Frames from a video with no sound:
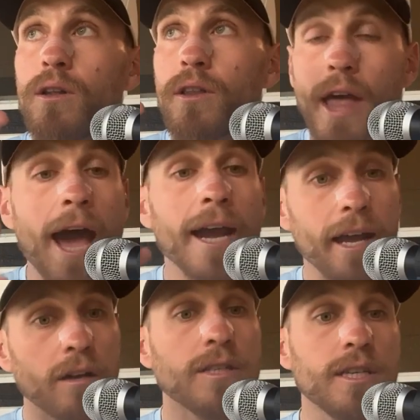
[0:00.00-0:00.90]
That
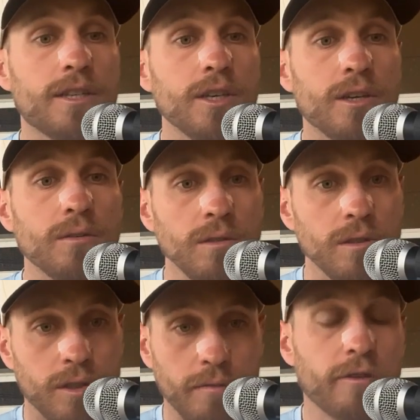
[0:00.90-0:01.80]
LT2,
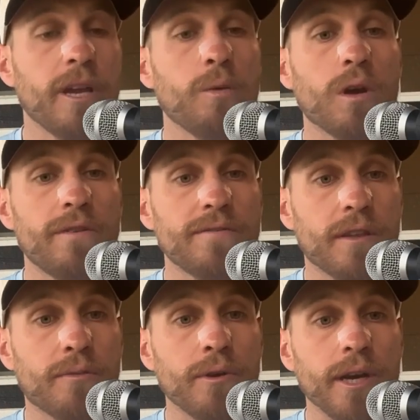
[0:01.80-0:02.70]
so for me,
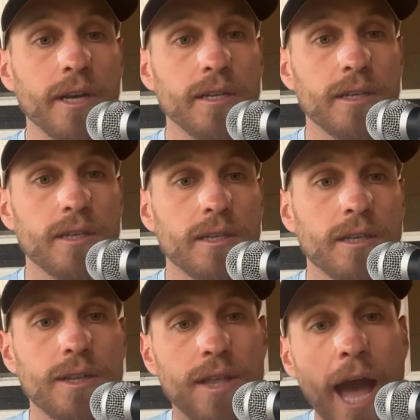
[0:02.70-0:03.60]
153,
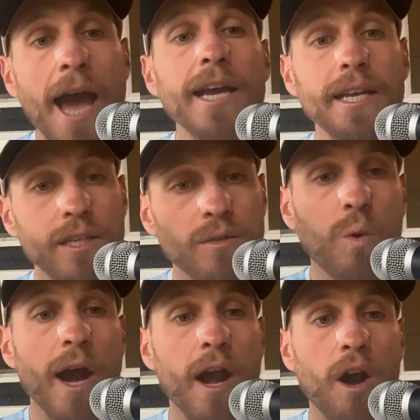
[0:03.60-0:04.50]
that is
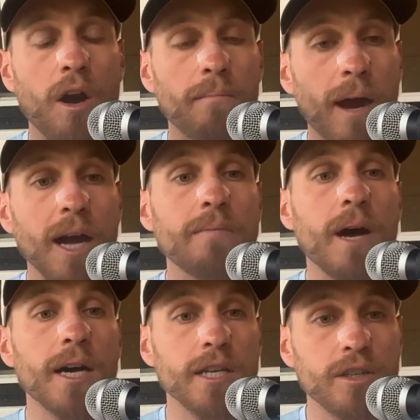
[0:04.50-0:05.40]
where my
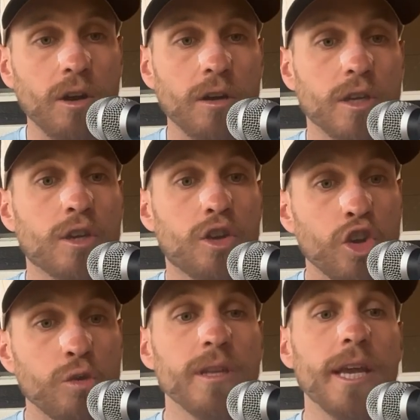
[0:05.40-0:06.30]
body starts
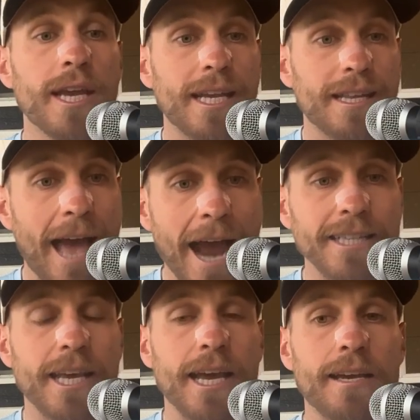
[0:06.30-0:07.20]
accumulating
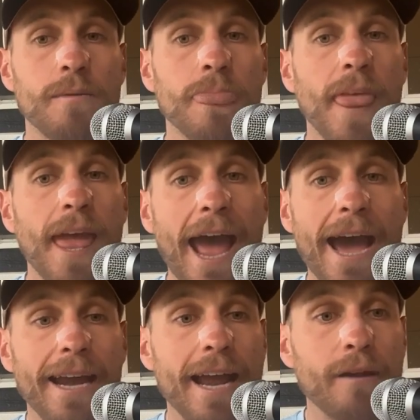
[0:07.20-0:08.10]
lactate
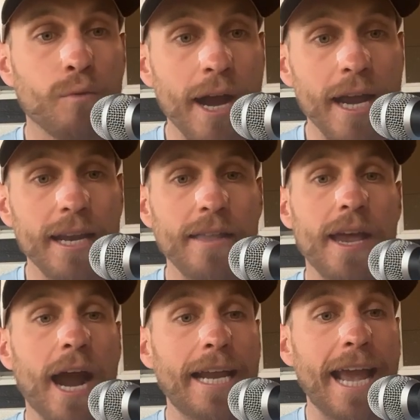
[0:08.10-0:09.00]
at a rate
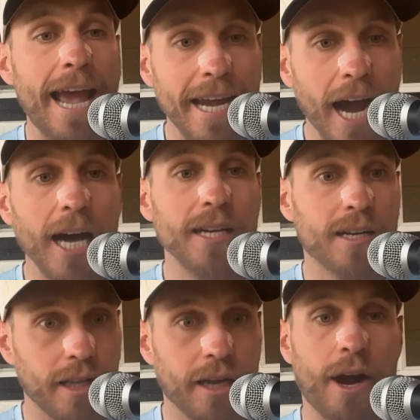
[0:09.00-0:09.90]
that I cannot
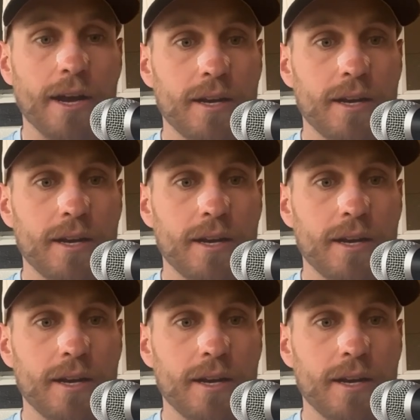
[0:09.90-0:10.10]
clear it.